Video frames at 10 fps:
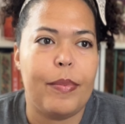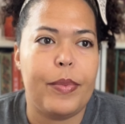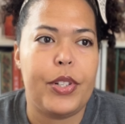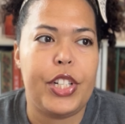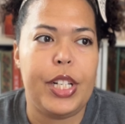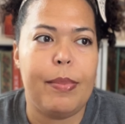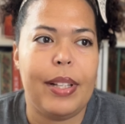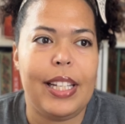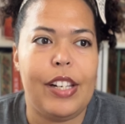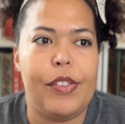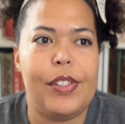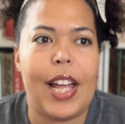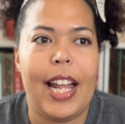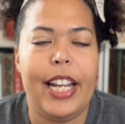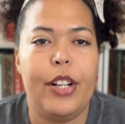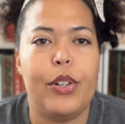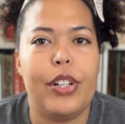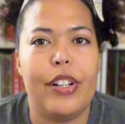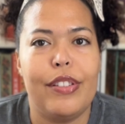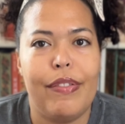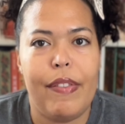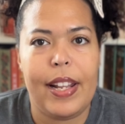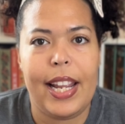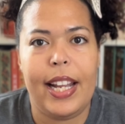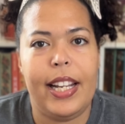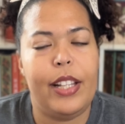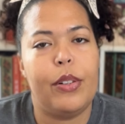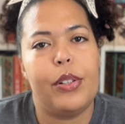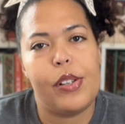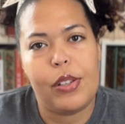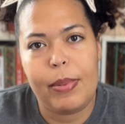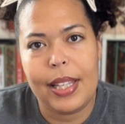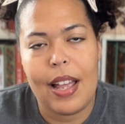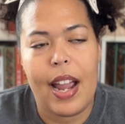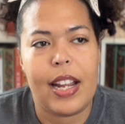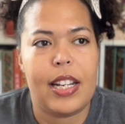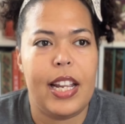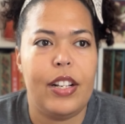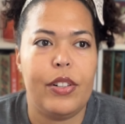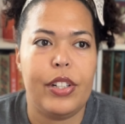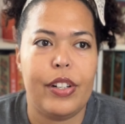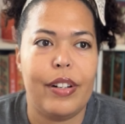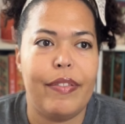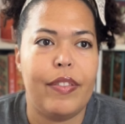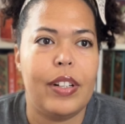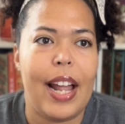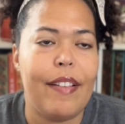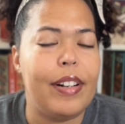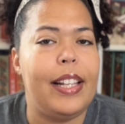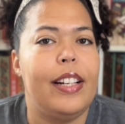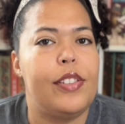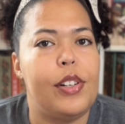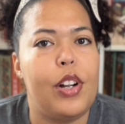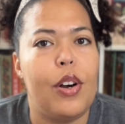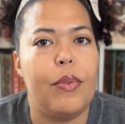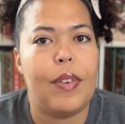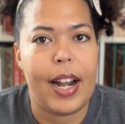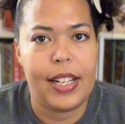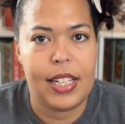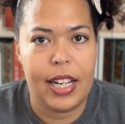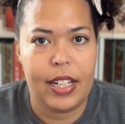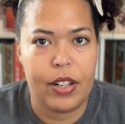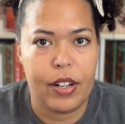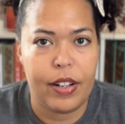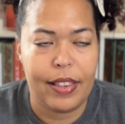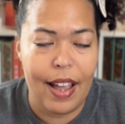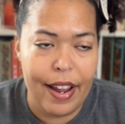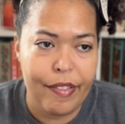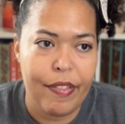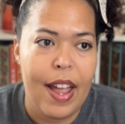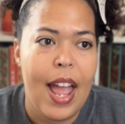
She believes that in order to fit in order to be liked, in order for everything to go right in her life,